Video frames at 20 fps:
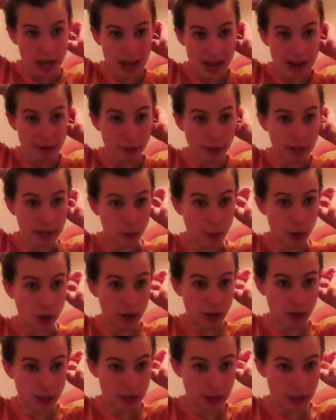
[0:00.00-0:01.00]
it really
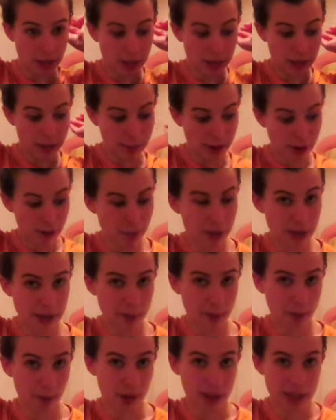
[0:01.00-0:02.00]
works like the amount of
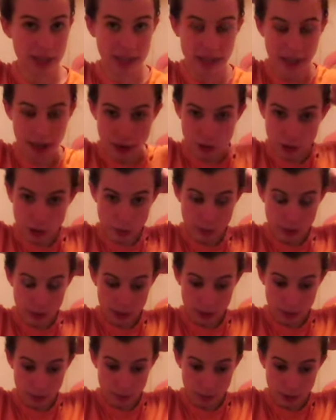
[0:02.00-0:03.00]
people that see us doing
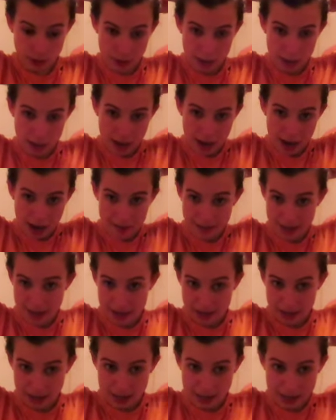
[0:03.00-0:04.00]
them and
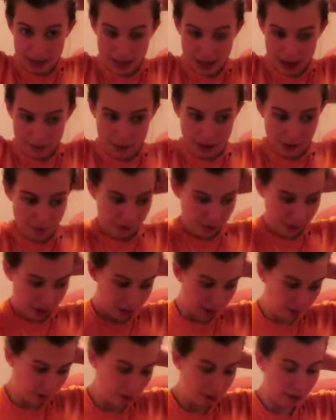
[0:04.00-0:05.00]
then even if
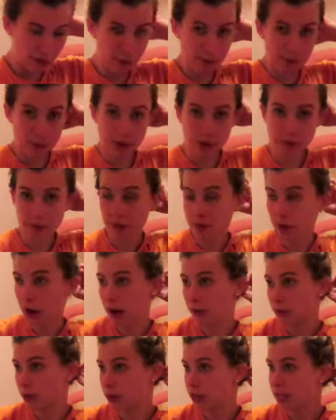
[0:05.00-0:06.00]
like
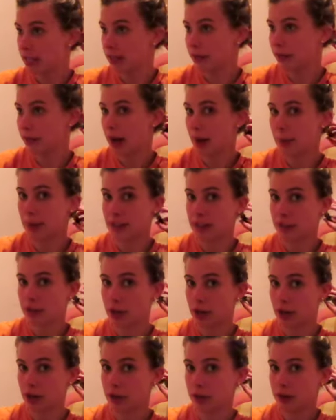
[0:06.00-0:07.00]
five or six families
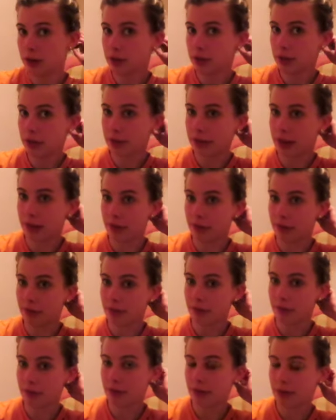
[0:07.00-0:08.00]
go
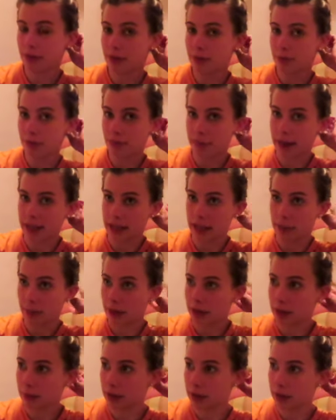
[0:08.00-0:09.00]
they've made their
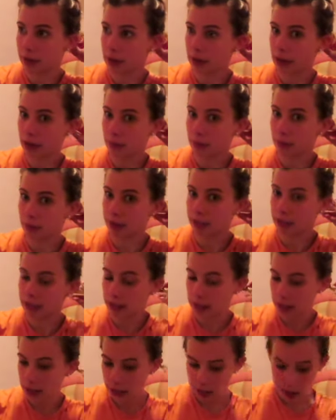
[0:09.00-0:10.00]
money up already.